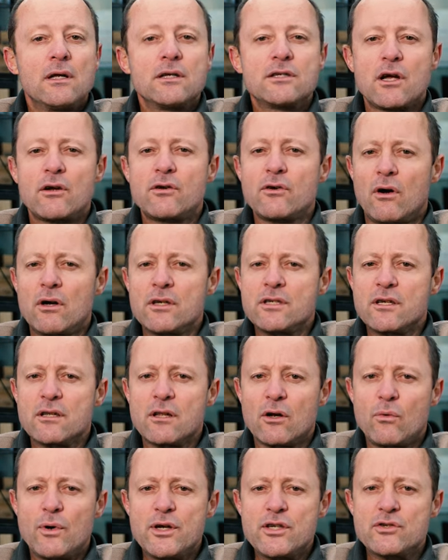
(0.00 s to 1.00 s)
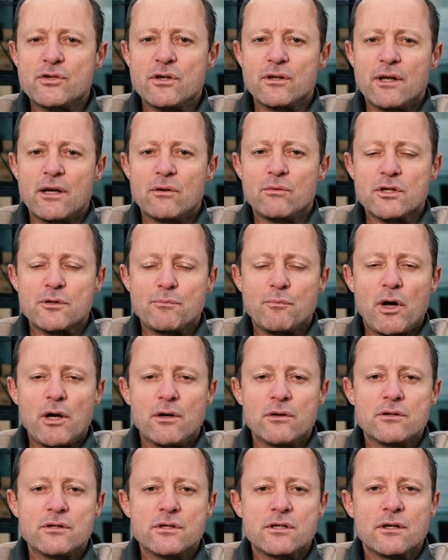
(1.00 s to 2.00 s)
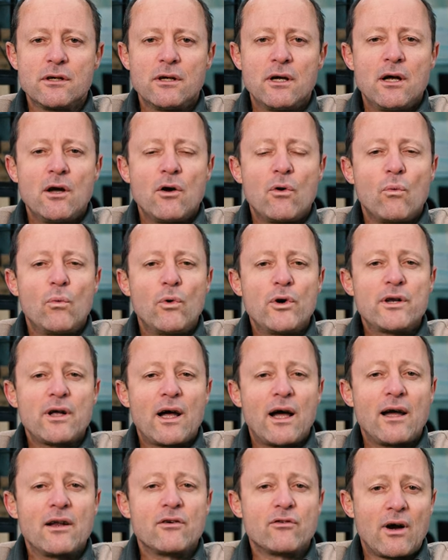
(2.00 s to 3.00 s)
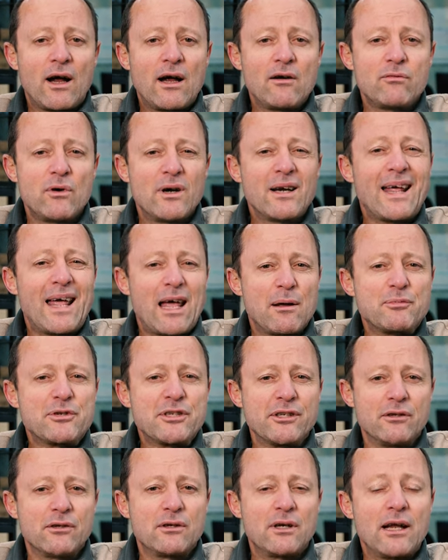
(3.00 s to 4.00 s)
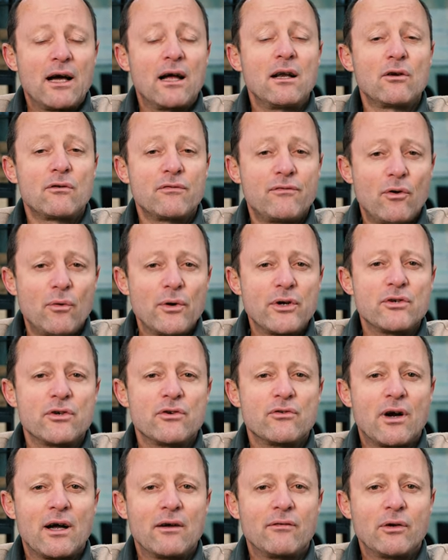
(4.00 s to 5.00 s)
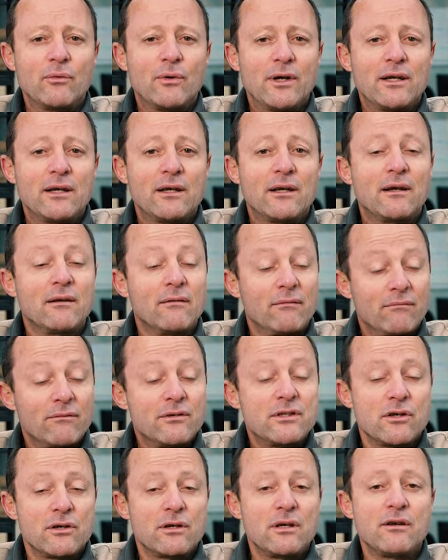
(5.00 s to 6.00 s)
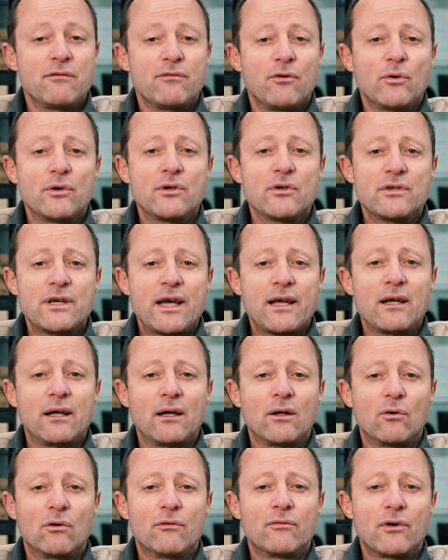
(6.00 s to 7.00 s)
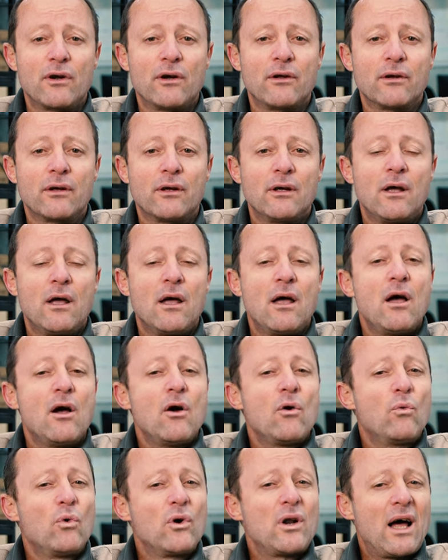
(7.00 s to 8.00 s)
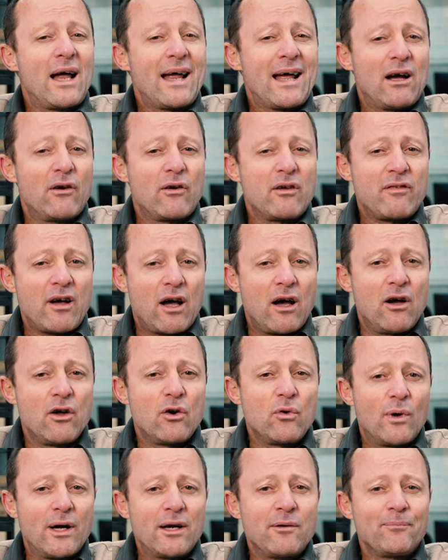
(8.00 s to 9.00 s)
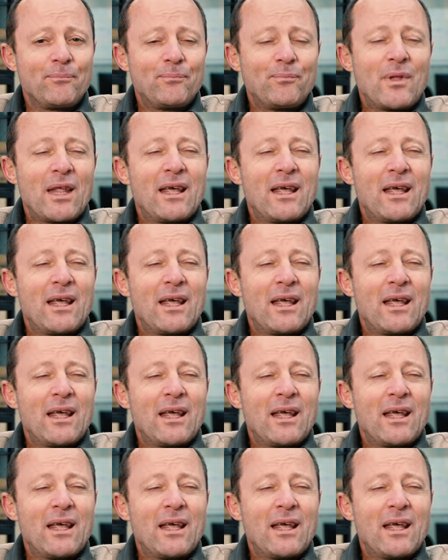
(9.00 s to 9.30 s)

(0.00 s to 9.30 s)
So to answer the question that was posed, would I drive one? Absolutely. I look forward to driving one and certainly forward to taking it off-road. Would I, however, own one?